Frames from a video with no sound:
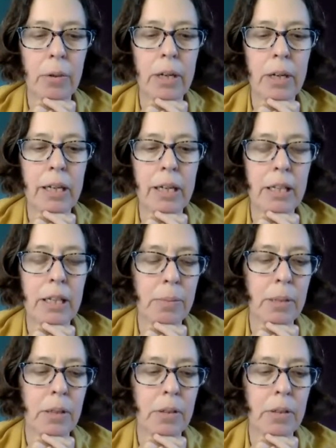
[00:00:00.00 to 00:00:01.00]

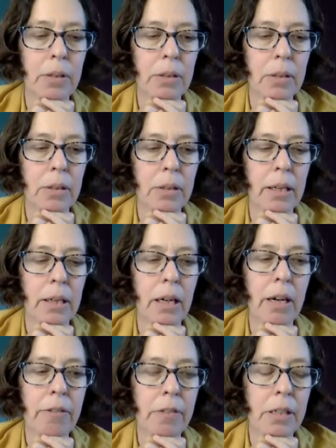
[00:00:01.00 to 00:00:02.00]
curanderismo that
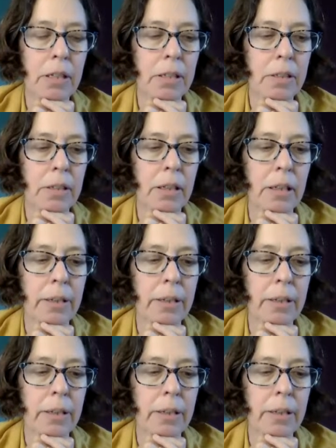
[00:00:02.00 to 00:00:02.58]
often is